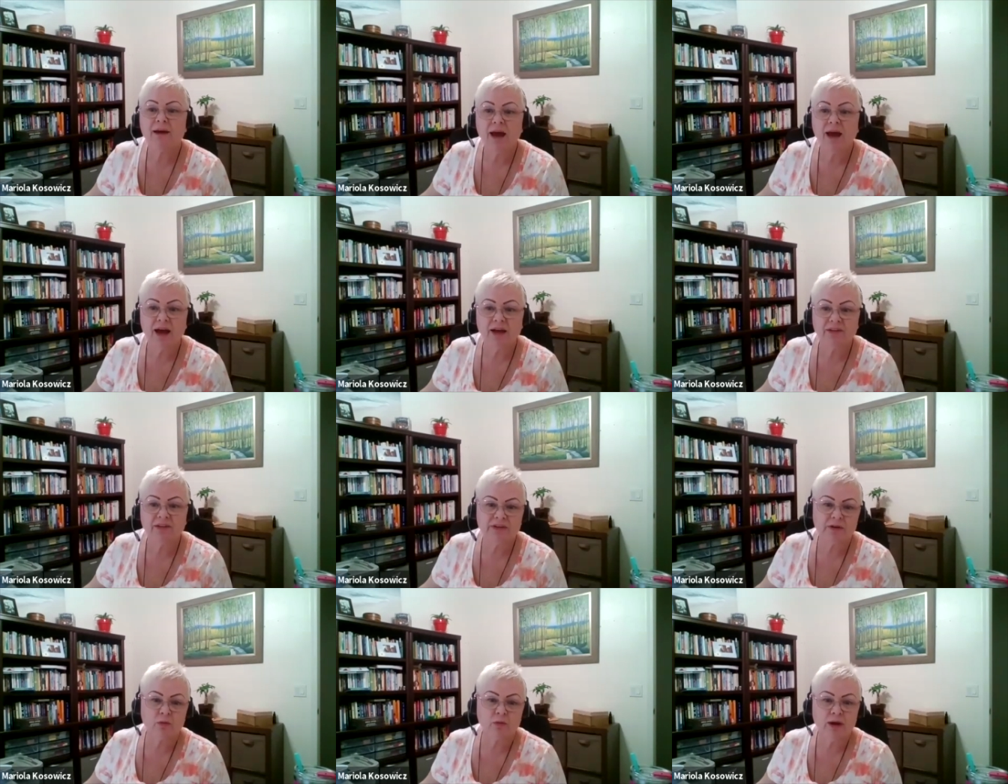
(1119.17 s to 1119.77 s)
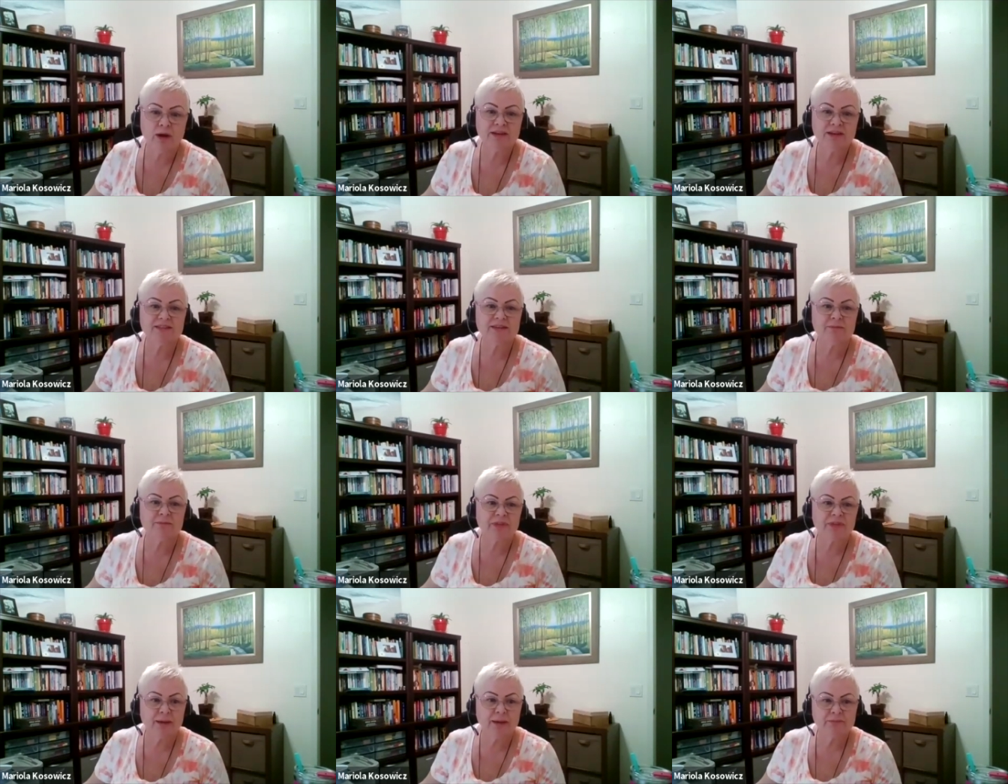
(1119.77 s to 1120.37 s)
Otherwise,
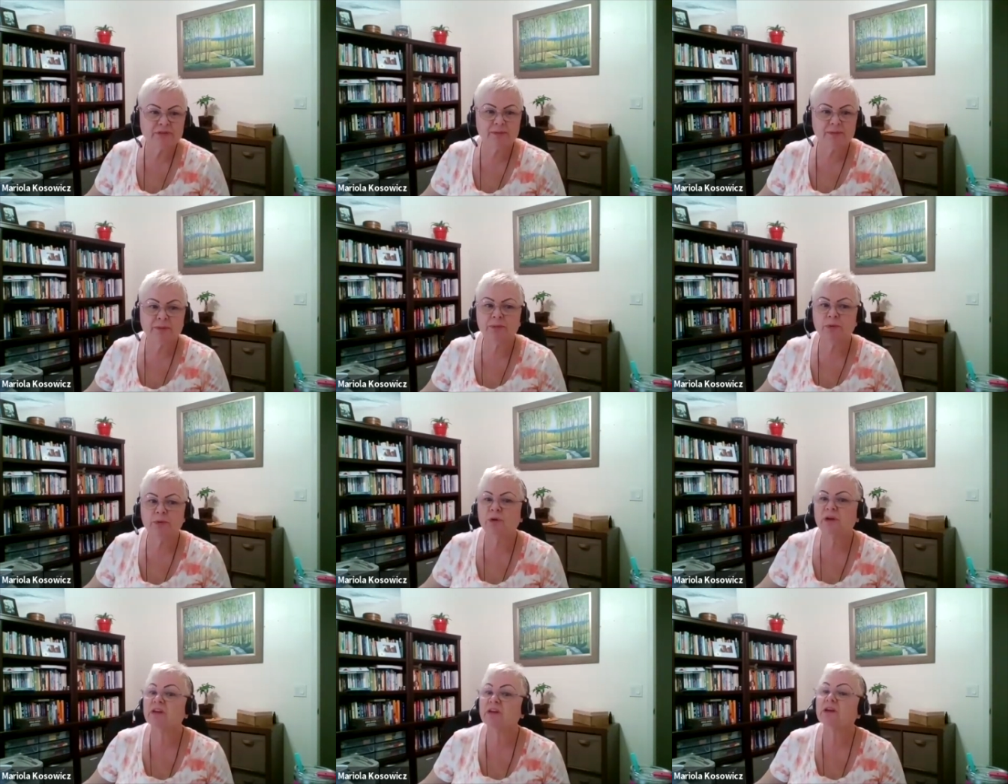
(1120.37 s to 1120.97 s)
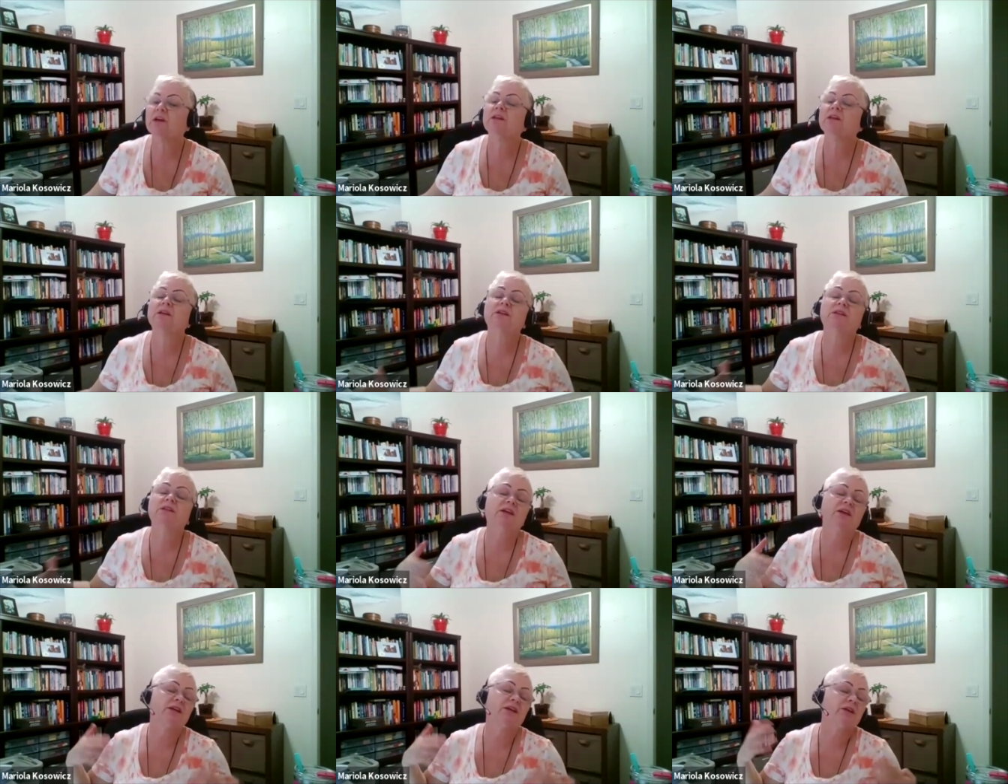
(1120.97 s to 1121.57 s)
sometimes people
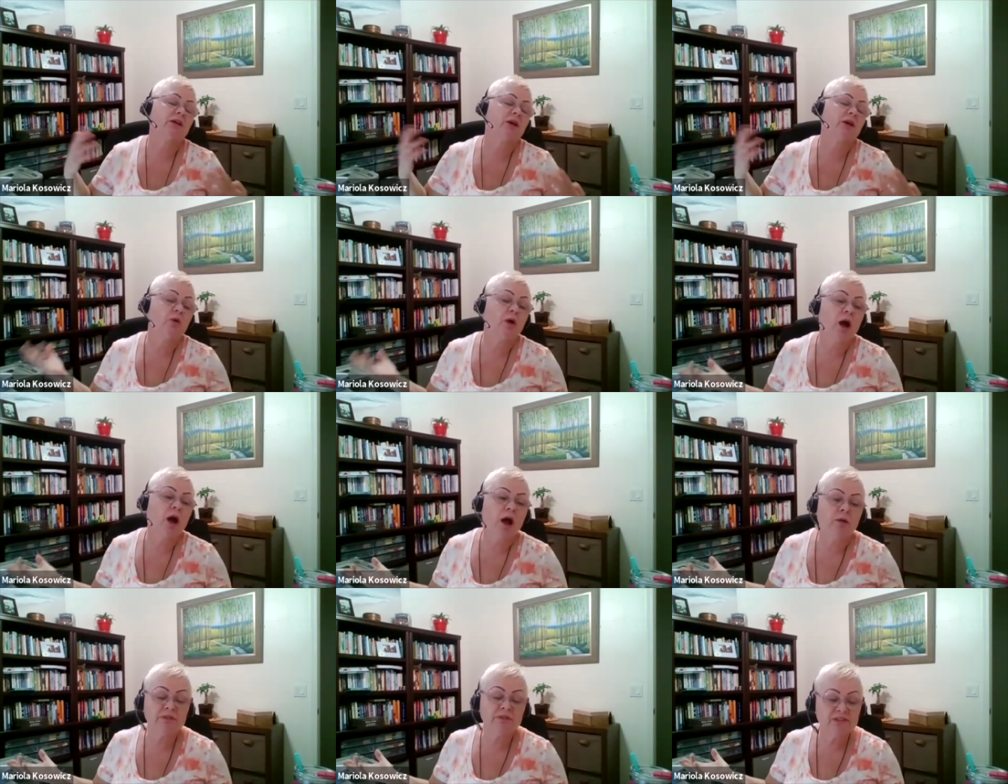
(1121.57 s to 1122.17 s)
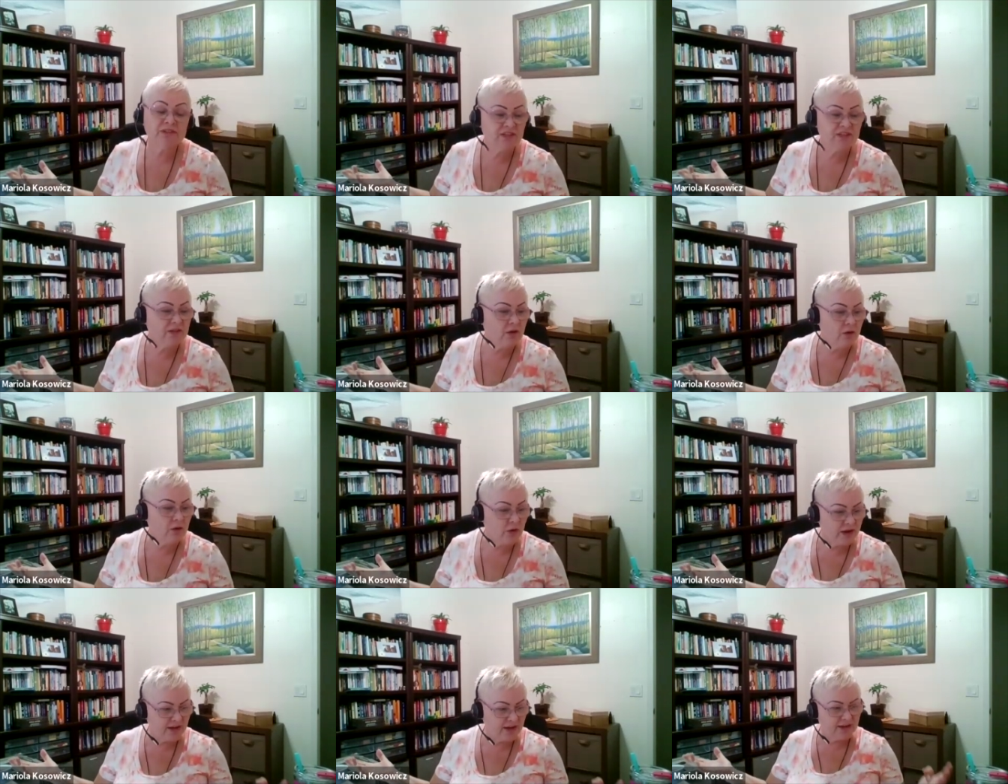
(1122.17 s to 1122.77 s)
they can go home and said,
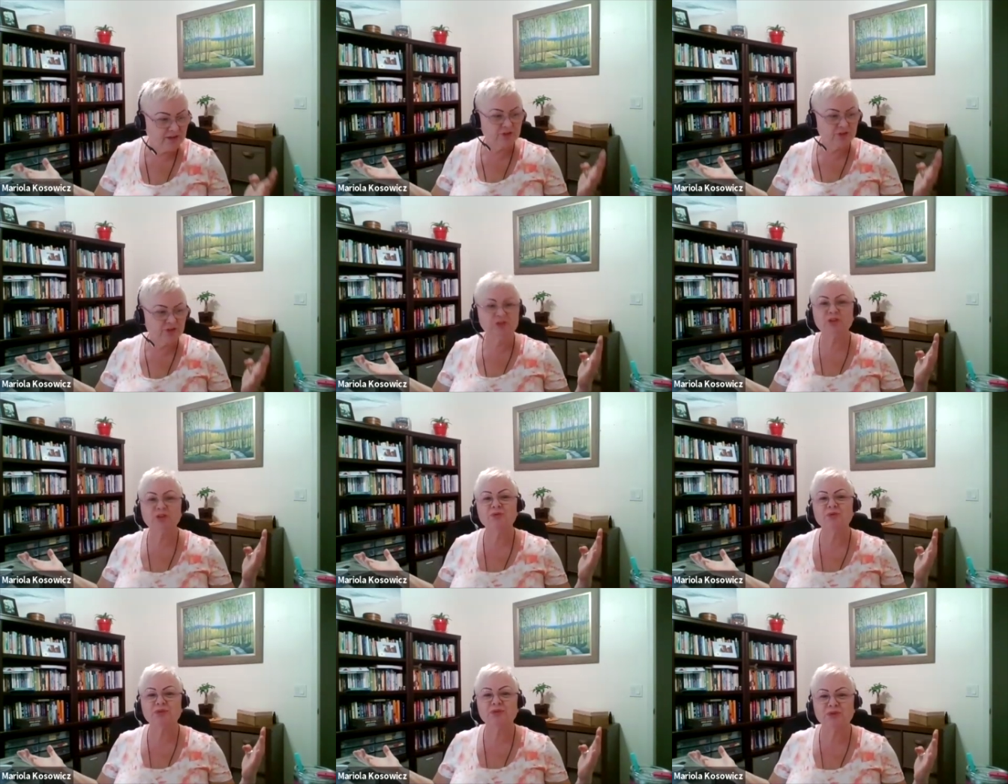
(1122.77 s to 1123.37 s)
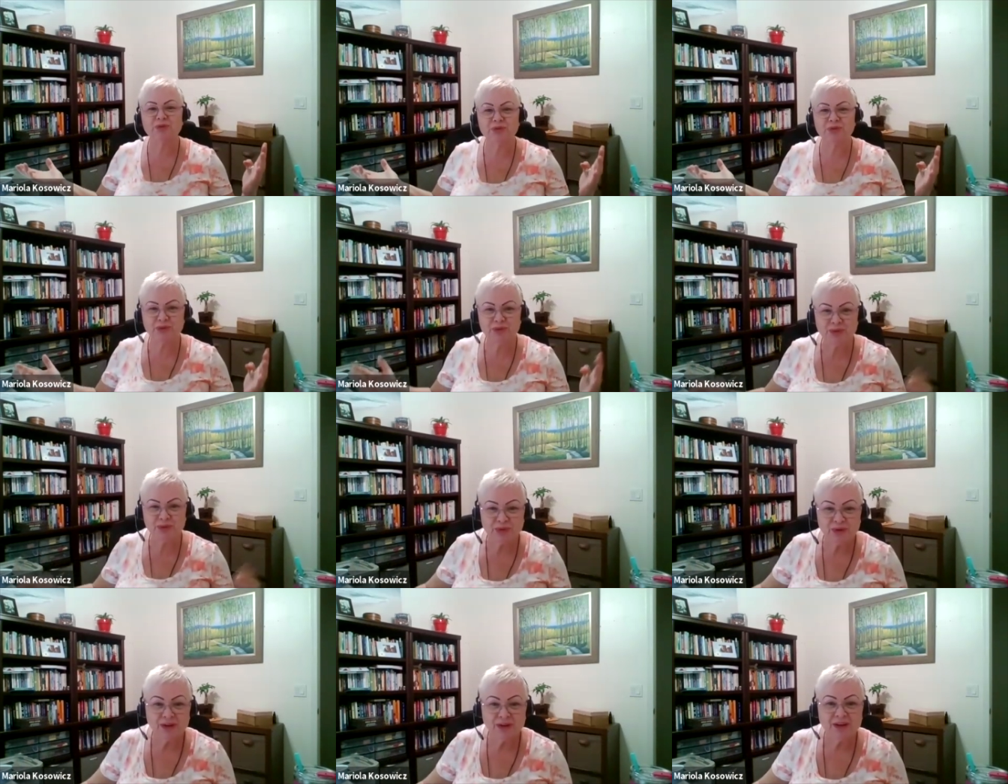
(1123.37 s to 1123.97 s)
okay, I don't know what to do.